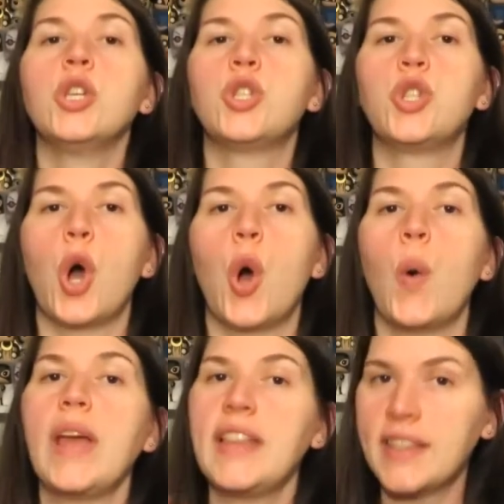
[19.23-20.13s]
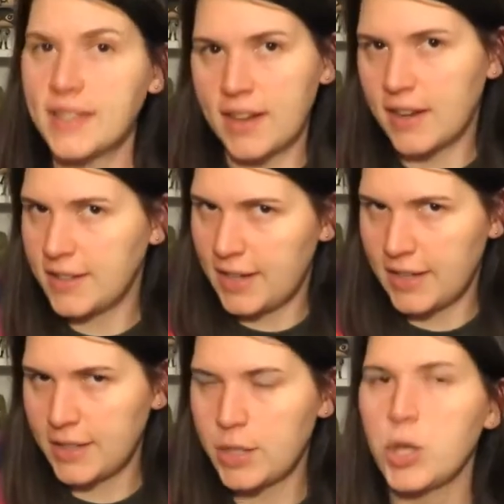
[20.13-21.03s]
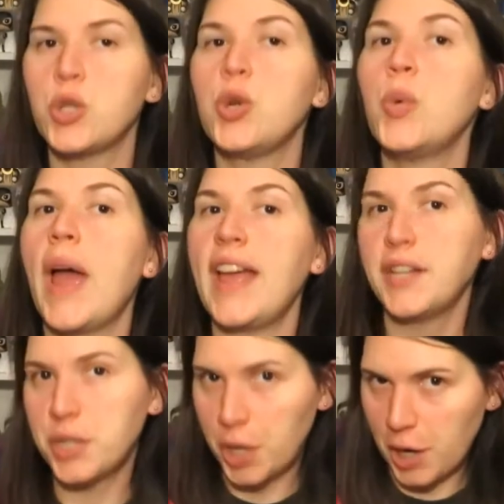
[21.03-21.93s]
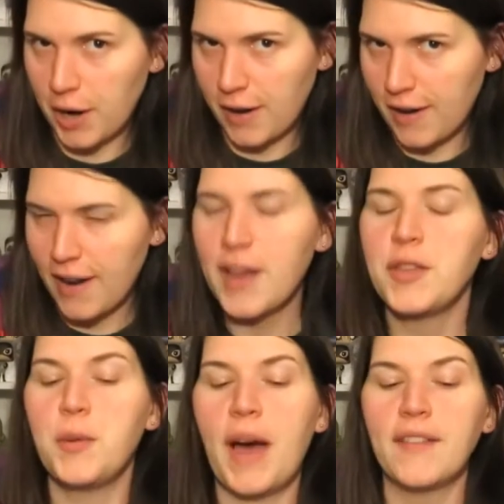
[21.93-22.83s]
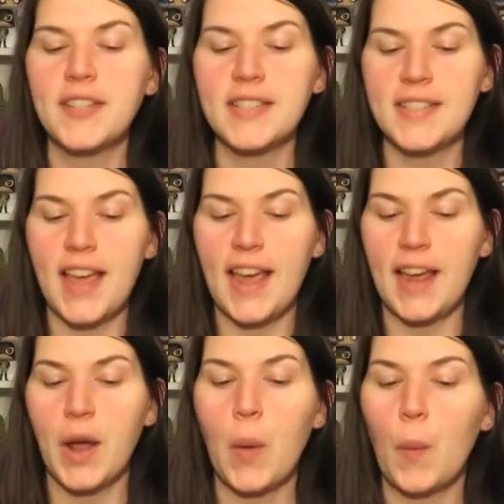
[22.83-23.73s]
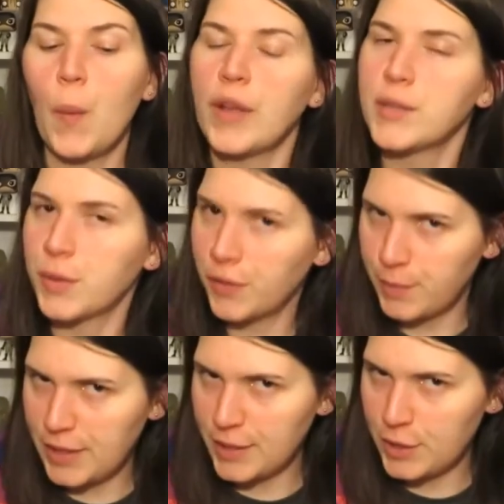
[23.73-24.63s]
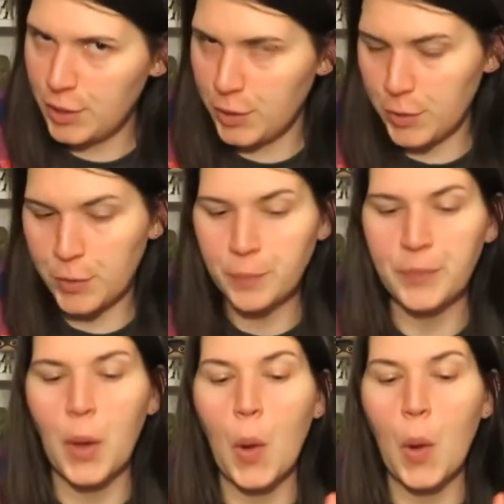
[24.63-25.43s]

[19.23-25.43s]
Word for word: So in this contest, to enter, you have to say what Swerve means to you